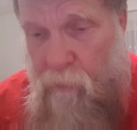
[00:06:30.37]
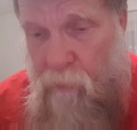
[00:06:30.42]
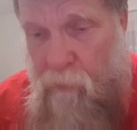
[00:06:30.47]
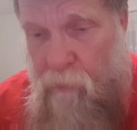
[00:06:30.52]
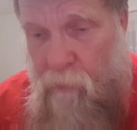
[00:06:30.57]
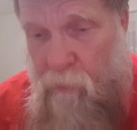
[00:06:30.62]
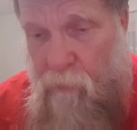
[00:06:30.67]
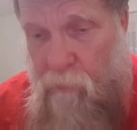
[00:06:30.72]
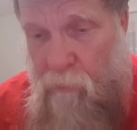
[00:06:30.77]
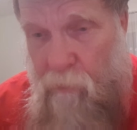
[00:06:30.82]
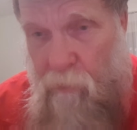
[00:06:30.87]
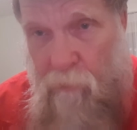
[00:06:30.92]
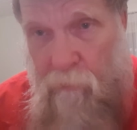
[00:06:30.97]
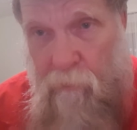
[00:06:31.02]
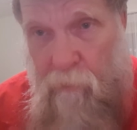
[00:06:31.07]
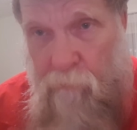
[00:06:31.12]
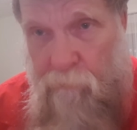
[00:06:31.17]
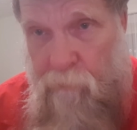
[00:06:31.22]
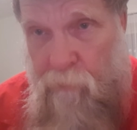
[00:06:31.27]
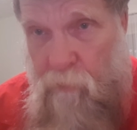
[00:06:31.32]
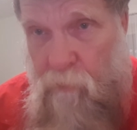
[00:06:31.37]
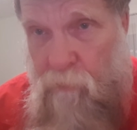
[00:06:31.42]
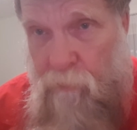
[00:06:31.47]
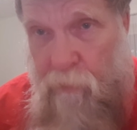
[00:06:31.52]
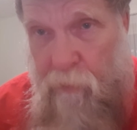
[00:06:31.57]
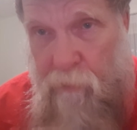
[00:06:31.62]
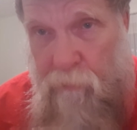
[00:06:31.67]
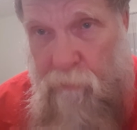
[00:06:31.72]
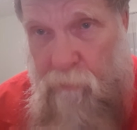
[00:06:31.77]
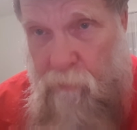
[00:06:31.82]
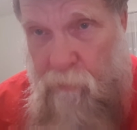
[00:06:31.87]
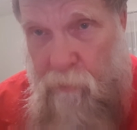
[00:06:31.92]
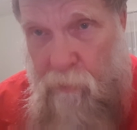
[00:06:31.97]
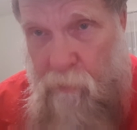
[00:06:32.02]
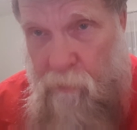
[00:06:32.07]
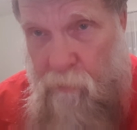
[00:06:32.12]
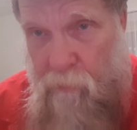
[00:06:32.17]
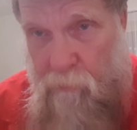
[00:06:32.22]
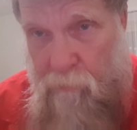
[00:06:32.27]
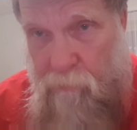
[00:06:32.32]
I feel that
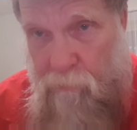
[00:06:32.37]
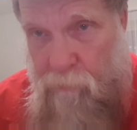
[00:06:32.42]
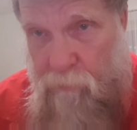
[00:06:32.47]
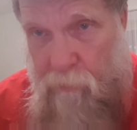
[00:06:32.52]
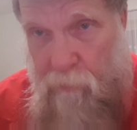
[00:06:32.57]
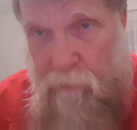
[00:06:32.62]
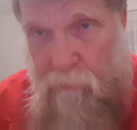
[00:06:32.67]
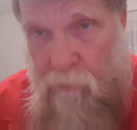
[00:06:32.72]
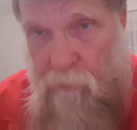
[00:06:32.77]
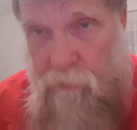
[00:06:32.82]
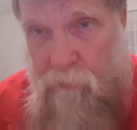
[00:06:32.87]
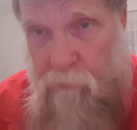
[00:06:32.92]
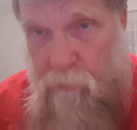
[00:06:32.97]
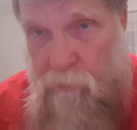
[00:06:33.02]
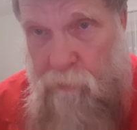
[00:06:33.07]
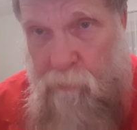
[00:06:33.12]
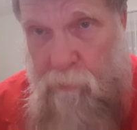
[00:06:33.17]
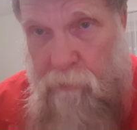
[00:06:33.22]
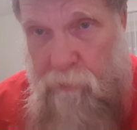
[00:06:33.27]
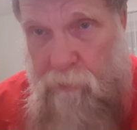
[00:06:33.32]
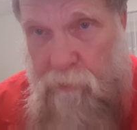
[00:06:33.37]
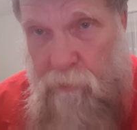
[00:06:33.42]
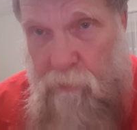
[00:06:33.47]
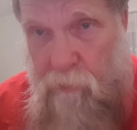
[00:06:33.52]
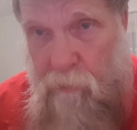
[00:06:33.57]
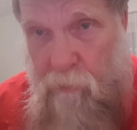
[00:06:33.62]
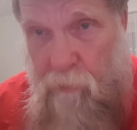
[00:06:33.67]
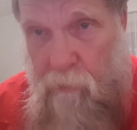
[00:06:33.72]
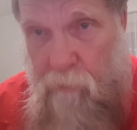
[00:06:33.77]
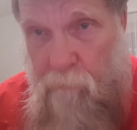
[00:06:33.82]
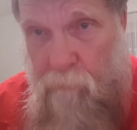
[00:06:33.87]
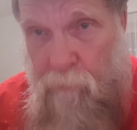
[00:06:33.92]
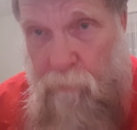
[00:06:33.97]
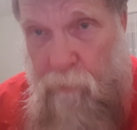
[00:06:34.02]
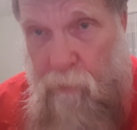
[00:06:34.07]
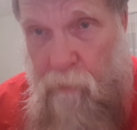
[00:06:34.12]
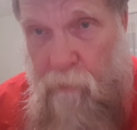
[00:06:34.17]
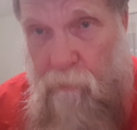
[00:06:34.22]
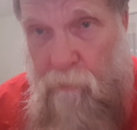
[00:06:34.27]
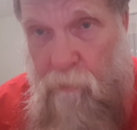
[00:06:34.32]
this Christmas
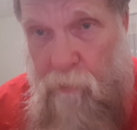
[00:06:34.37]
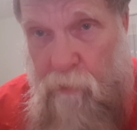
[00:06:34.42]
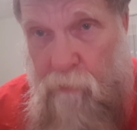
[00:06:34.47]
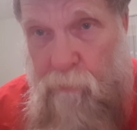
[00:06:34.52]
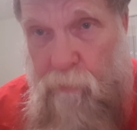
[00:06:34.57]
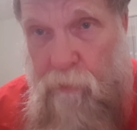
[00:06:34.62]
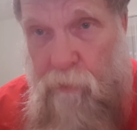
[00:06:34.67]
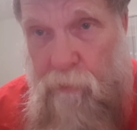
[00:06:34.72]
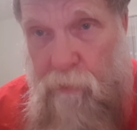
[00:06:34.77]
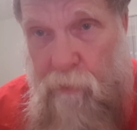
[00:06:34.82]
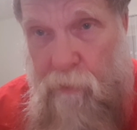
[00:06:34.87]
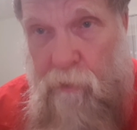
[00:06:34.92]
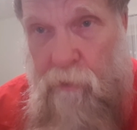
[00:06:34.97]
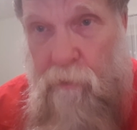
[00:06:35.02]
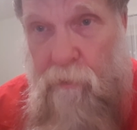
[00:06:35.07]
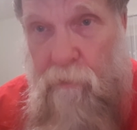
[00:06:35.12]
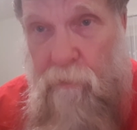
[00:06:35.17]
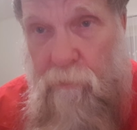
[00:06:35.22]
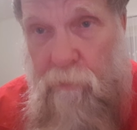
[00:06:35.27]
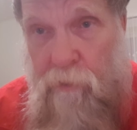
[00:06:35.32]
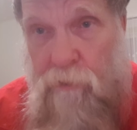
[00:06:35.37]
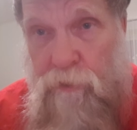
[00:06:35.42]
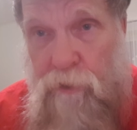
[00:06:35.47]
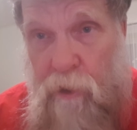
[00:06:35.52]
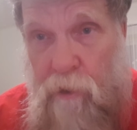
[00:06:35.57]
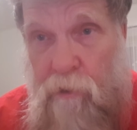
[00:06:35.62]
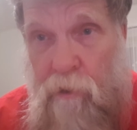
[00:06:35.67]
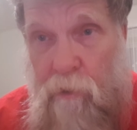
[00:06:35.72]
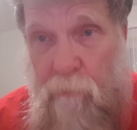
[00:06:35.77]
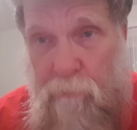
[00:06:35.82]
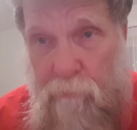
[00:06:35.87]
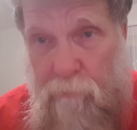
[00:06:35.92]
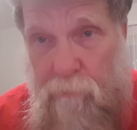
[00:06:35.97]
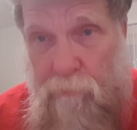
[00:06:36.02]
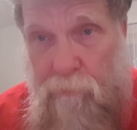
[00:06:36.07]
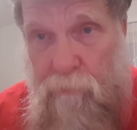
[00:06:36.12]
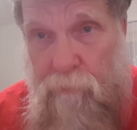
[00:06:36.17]
could be the shake-up.